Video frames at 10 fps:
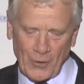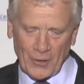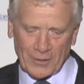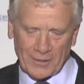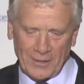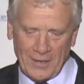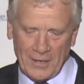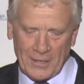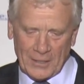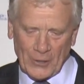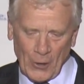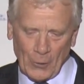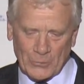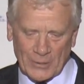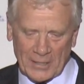art in
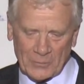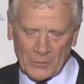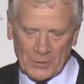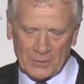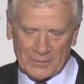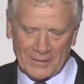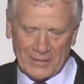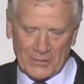hopes that it will